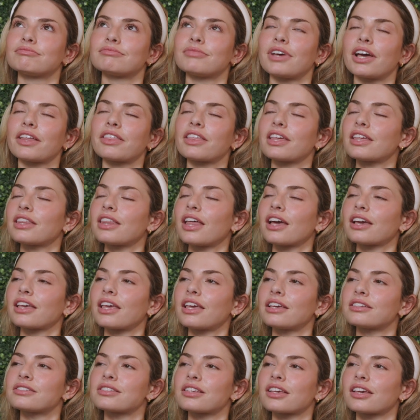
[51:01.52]
I think in that
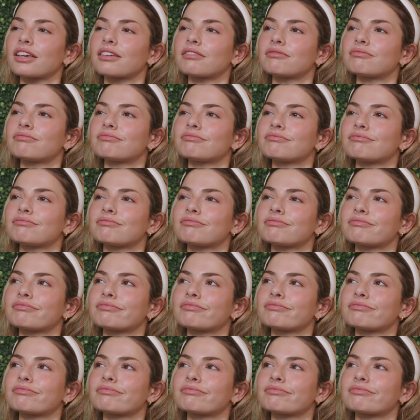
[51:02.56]
case, like,
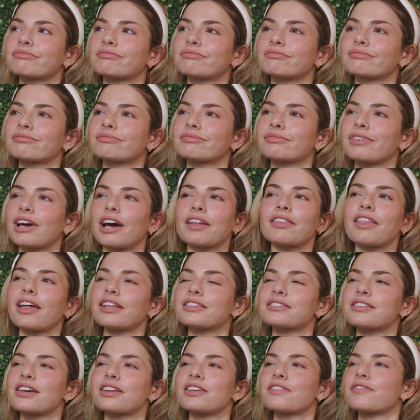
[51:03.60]
uh,
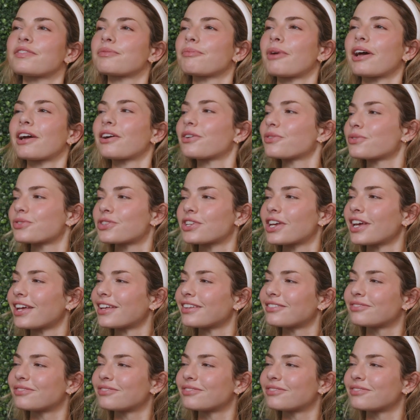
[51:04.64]
that's not even my own shit.